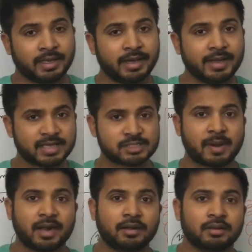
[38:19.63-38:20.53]
In next
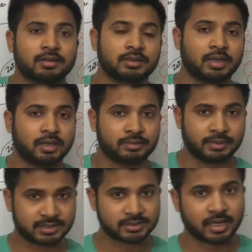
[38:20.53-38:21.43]
part,
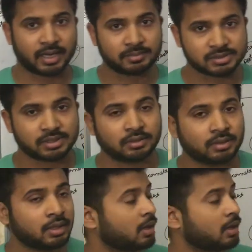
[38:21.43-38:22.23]
that is the RBC,